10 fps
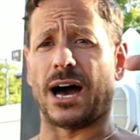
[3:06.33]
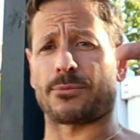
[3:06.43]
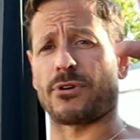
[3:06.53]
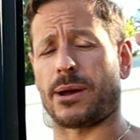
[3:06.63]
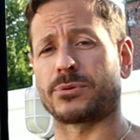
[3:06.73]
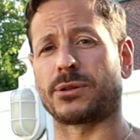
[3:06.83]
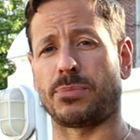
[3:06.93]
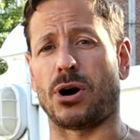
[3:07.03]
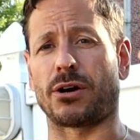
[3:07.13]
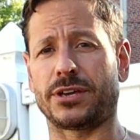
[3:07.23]
I'm grabbing
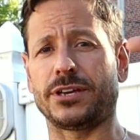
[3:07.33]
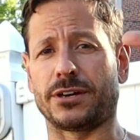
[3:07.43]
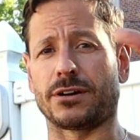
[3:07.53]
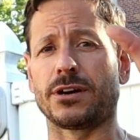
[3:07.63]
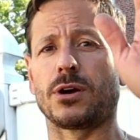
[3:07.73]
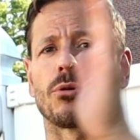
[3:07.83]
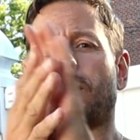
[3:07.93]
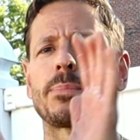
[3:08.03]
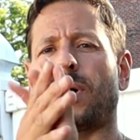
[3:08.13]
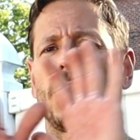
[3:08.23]
the bar here
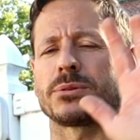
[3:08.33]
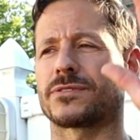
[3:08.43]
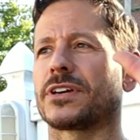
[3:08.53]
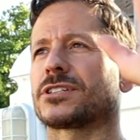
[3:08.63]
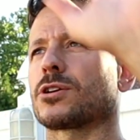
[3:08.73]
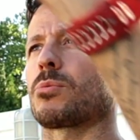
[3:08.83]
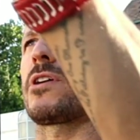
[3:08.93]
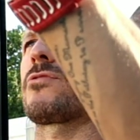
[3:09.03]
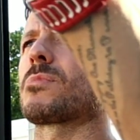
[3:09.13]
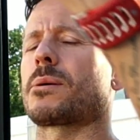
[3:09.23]
with my palms facing
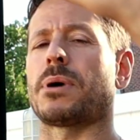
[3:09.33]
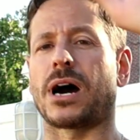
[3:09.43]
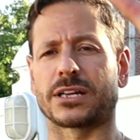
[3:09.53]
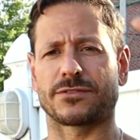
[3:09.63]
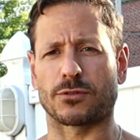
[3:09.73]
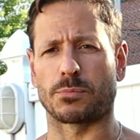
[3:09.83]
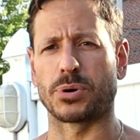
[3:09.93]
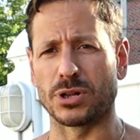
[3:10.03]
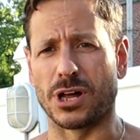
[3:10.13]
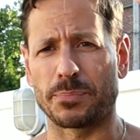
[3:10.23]
away from my body for a
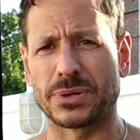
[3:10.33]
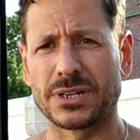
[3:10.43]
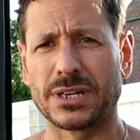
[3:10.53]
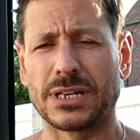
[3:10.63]
pull-up.